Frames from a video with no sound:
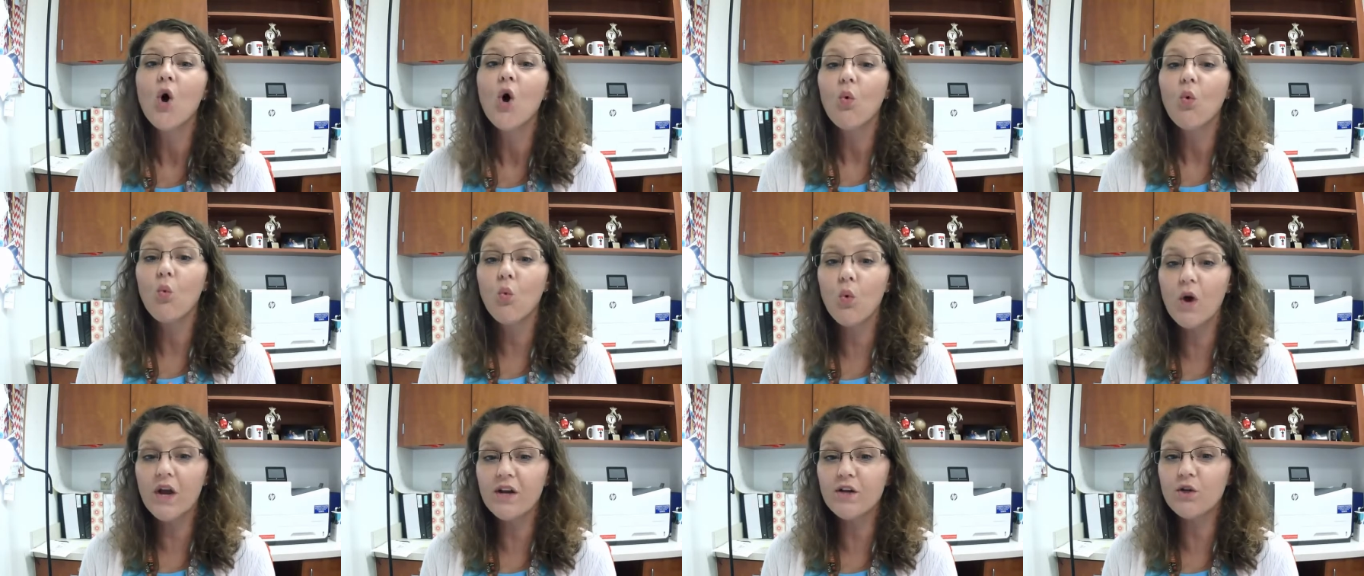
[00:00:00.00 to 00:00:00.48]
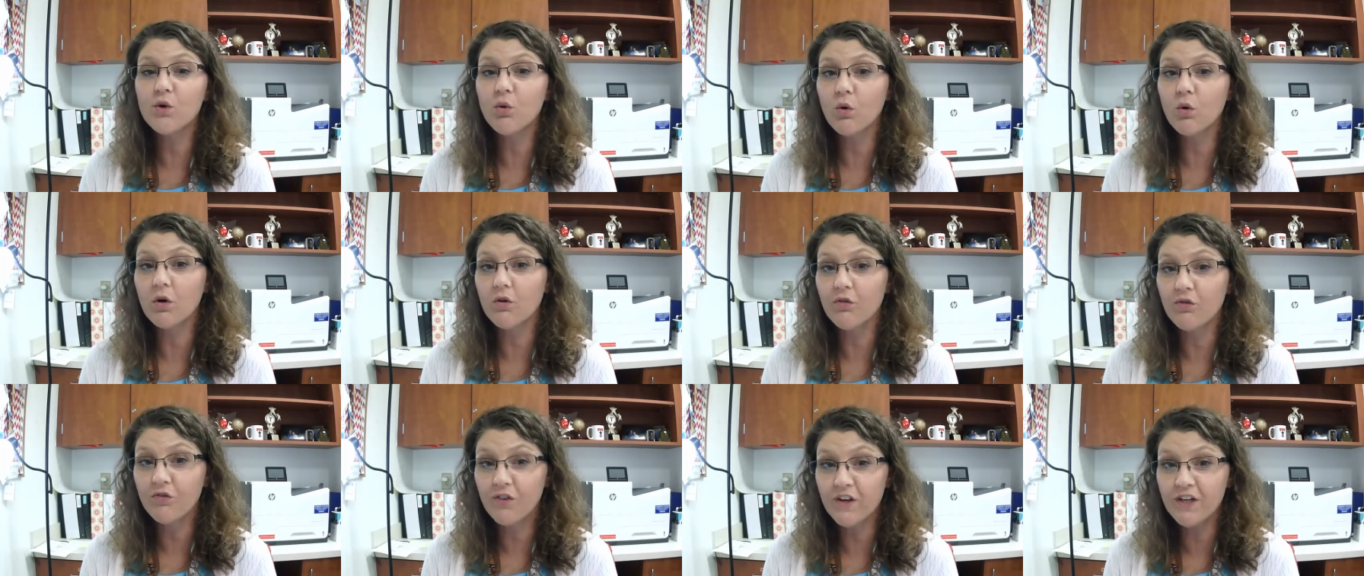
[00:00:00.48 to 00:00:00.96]
When you
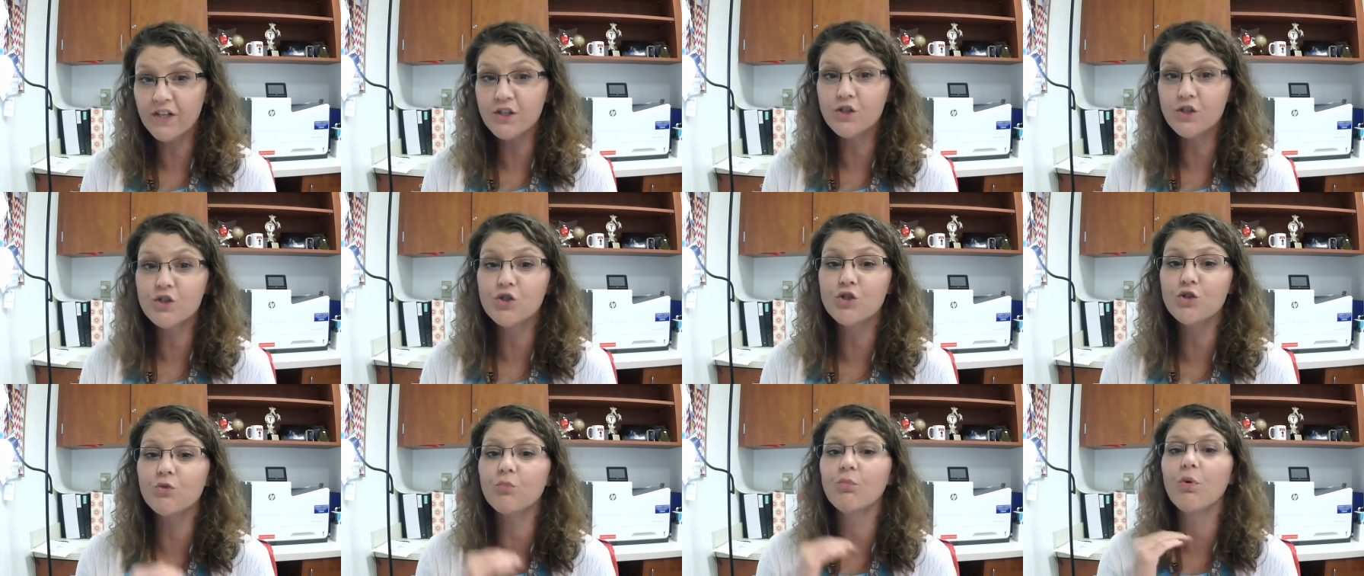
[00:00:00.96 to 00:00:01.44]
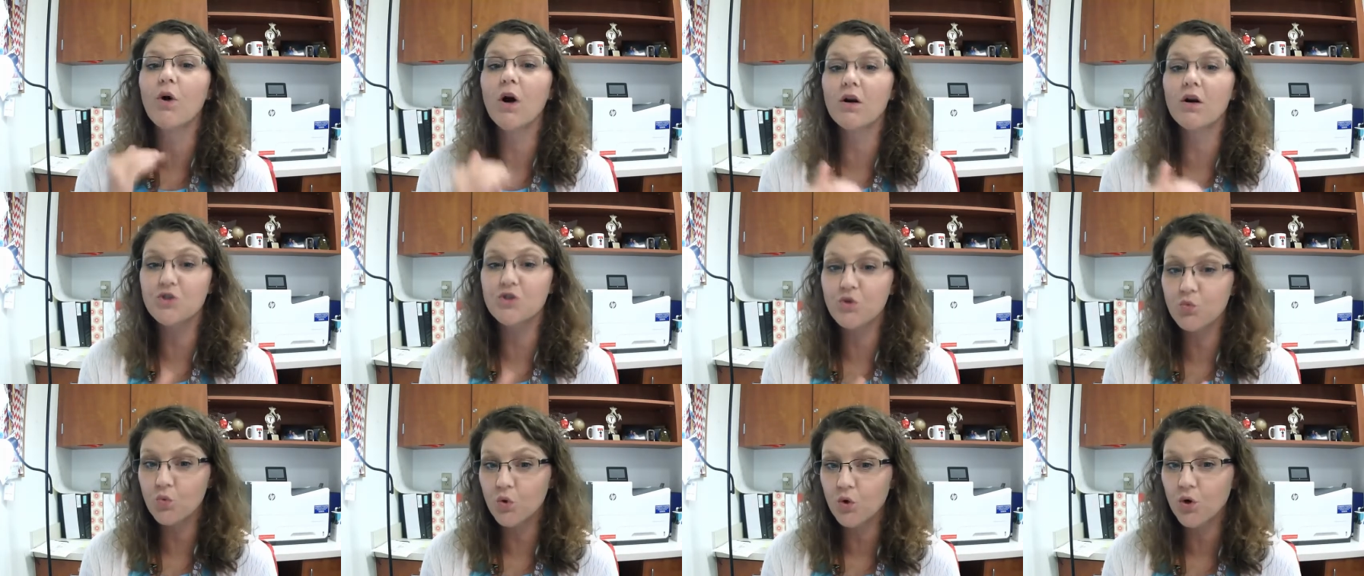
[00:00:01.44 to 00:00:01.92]
are finished, your
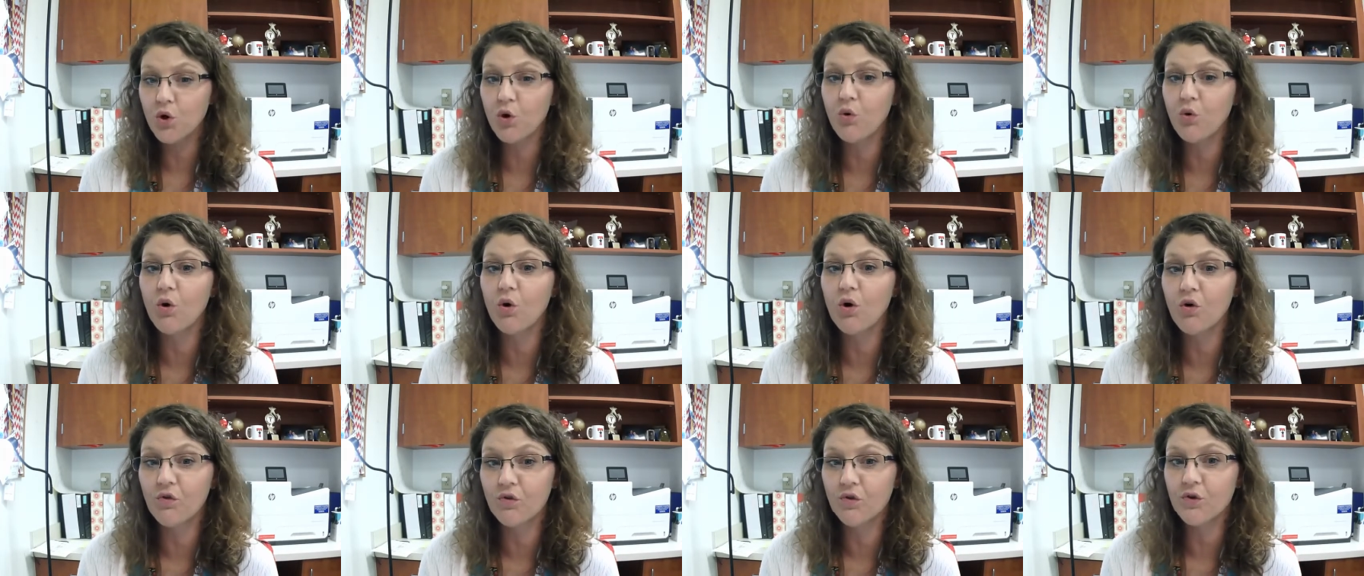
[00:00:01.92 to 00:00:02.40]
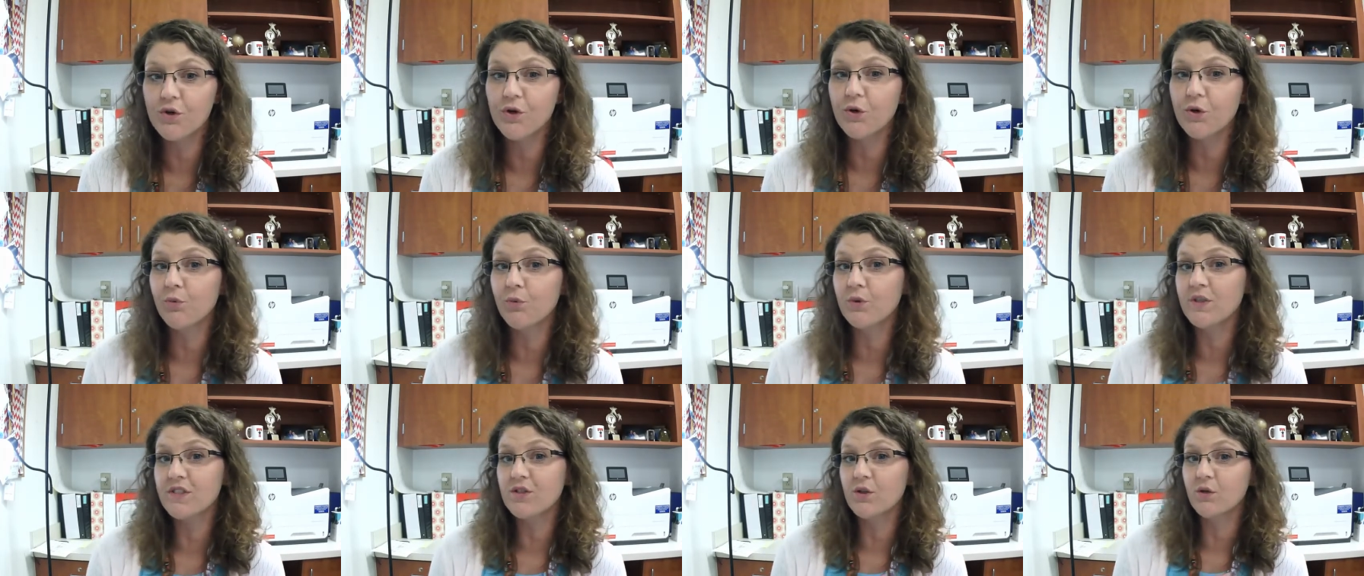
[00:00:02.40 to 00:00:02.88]
proctor will go over your
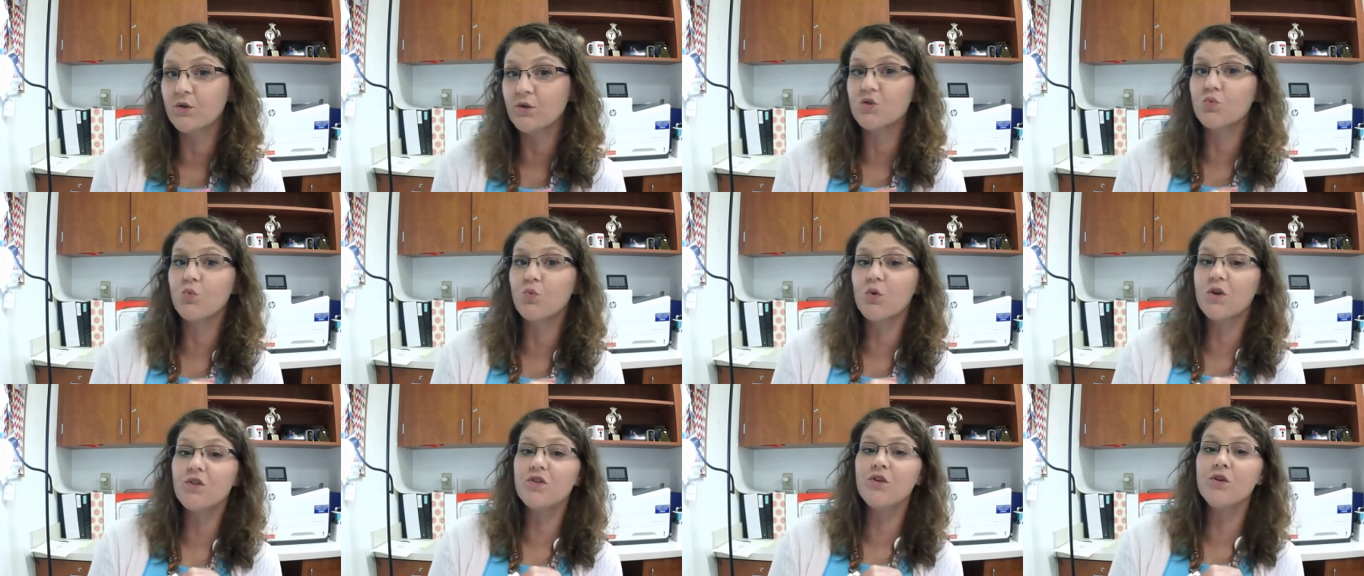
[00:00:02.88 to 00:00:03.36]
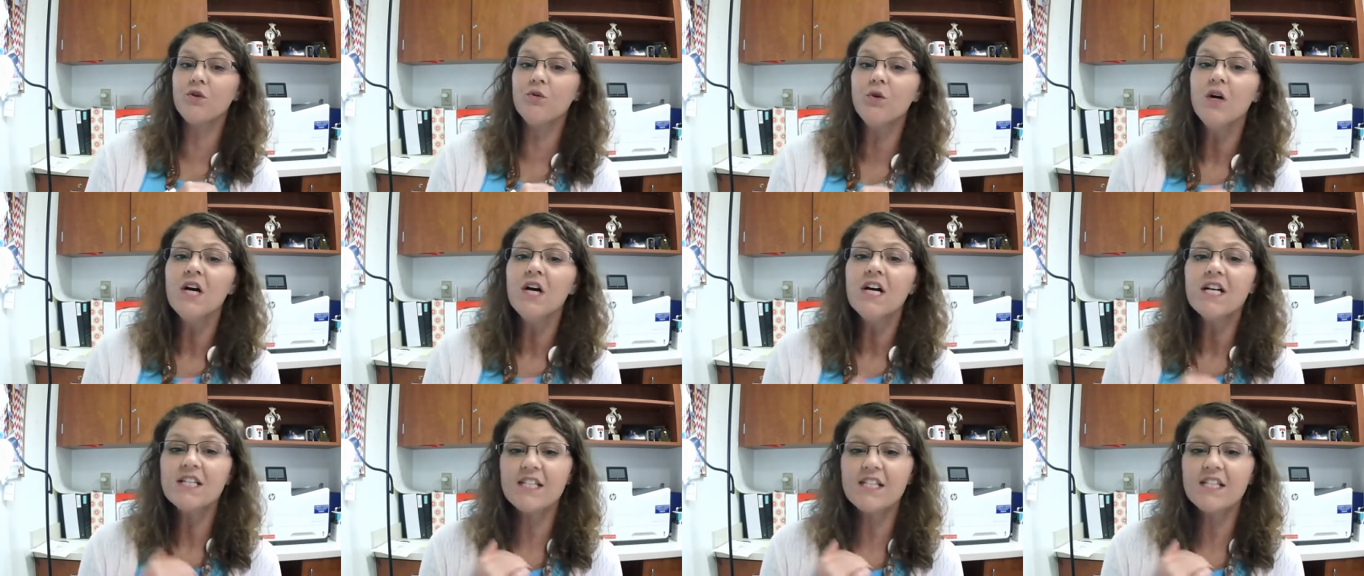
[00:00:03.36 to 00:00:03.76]
results with you